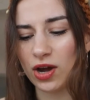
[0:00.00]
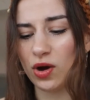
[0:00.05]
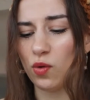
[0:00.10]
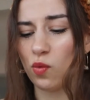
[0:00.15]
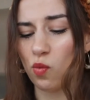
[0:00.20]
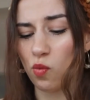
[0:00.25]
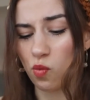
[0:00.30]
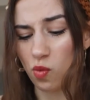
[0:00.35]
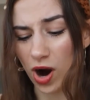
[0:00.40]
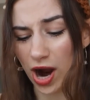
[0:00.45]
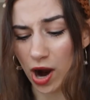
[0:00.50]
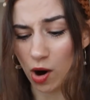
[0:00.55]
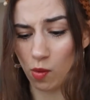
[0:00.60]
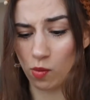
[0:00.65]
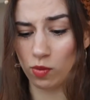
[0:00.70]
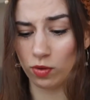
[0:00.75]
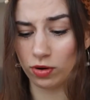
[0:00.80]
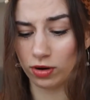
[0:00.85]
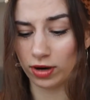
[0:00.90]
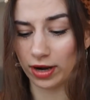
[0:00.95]
Wow,
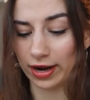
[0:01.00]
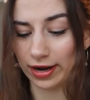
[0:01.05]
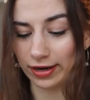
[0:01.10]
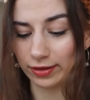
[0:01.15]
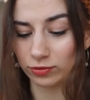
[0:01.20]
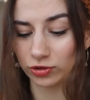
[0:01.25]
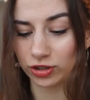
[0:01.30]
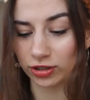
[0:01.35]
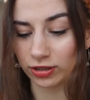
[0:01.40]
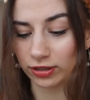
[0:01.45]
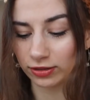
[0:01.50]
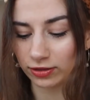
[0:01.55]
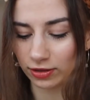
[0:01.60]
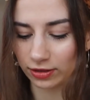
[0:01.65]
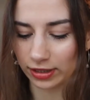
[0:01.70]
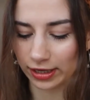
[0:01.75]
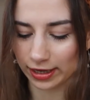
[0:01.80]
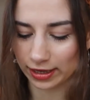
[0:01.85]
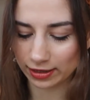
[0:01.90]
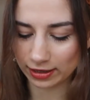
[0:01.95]
I'm shocked.
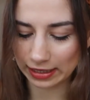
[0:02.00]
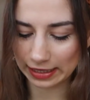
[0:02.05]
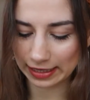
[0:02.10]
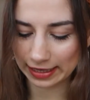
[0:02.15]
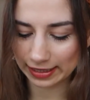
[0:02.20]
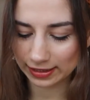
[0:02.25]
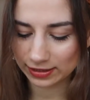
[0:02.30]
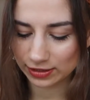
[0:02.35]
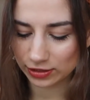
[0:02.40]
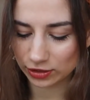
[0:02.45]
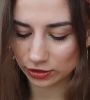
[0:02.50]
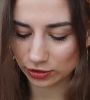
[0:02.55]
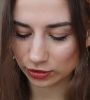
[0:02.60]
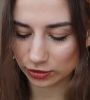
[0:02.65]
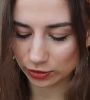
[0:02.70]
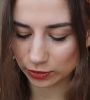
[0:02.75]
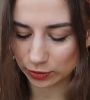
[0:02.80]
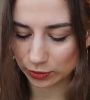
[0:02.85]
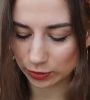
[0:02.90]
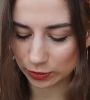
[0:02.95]
Okay, let's
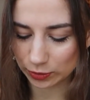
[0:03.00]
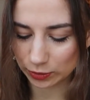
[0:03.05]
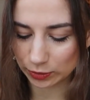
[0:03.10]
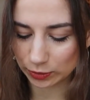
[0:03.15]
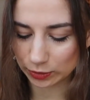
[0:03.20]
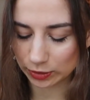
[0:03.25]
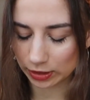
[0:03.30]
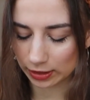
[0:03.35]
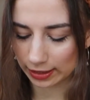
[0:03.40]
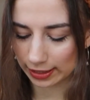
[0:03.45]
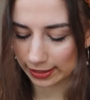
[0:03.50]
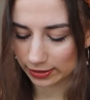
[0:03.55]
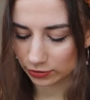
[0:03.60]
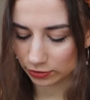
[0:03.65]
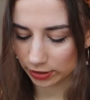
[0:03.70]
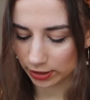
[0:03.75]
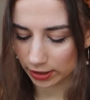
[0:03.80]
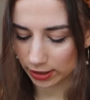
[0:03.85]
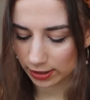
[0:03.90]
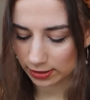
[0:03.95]
do, let's
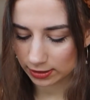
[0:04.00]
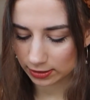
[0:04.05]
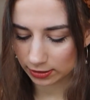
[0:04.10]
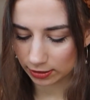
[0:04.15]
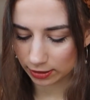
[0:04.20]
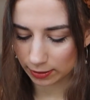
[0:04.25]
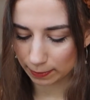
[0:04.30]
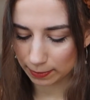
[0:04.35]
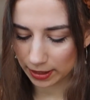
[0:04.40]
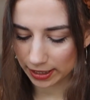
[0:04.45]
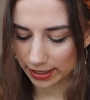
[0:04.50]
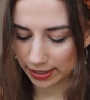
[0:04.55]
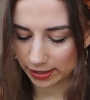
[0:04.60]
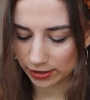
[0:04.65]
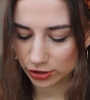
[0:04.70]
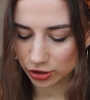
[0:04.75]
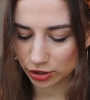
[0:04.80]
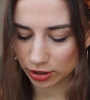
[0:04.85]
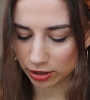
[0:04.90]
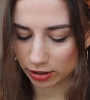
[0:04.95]
read the
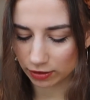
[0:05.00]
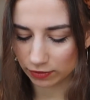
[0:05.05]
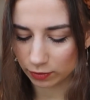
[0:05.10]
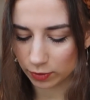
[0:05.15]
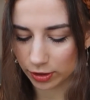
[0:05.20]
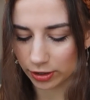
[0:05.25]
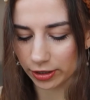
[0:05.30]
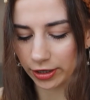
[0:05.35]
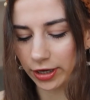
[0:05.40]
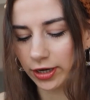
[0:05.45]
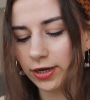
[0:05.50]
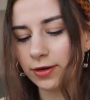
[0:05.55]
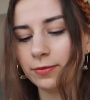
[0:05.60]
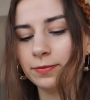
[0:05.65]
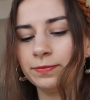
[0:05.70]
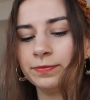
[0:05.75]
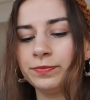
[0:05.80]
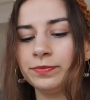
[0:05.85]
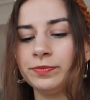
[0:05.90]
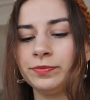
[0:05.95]
page of water.
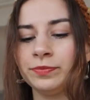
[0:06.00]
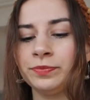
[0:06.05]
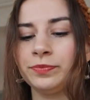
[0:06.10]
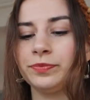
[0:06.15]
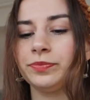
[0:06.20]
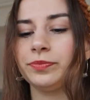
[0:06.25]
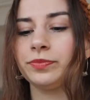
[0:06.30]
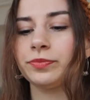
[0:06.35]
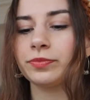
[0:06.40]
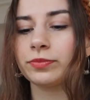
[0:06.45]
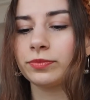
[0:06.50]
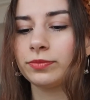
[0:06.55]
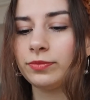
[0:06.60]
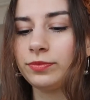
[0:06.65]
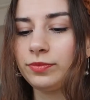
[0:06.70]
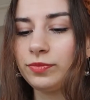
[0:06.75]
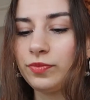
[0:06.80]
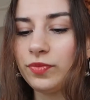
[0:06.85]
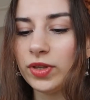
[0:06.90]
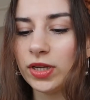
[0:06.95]

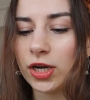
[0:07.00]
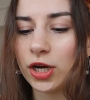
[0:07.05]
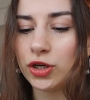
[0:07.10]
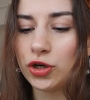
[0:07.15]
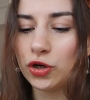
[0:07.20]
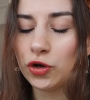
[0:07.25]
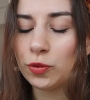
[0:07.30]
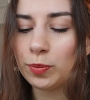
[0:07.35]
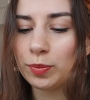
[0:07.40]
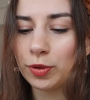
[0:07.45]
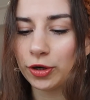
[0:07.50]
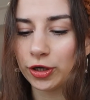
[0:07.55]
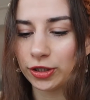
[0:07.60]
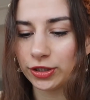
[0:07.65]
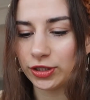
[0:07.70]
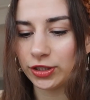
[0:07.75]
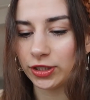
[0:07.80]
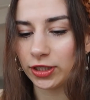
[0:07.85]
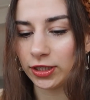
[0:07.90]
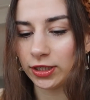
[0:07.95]
A new
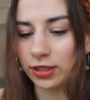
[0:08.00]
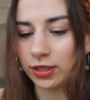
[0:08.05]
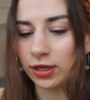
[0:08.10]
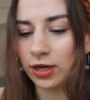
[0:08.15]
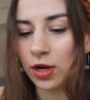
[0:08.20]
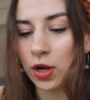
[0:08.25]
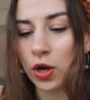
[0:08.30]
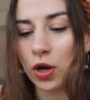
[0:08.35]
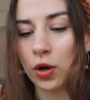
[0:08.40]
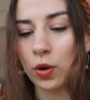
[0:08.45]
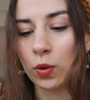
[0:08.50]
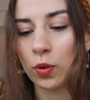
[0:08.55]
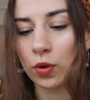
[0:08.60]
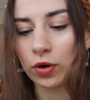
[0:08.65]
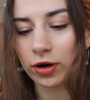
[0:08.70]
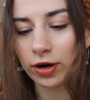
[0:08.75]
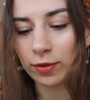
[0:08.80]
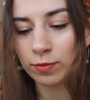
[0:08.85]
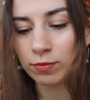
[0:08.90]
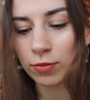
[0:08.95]
person
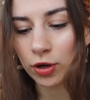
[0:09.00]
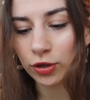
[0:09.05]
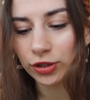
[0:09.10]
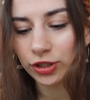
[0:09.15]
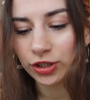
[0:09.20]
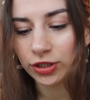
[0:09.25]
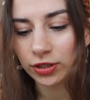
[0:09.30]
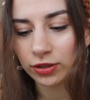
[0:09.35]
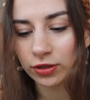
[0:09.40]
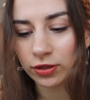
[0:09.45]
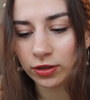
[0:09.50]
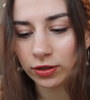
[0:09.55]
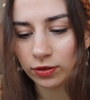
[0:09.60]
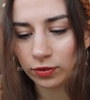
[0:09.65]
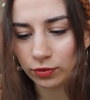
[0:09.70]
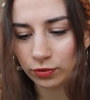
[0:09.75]
or emotion